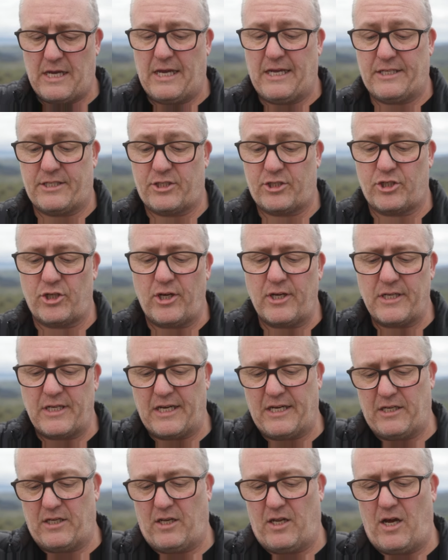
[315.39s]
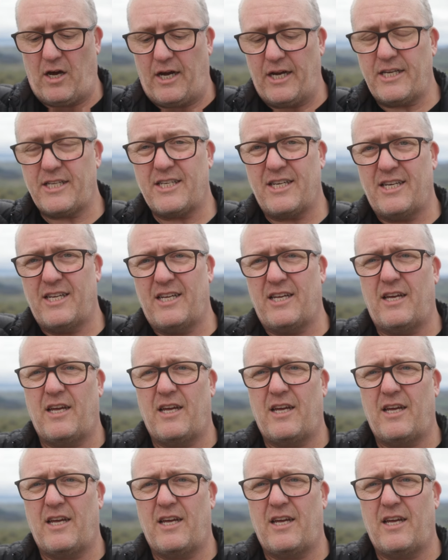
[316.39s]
It's certainly light.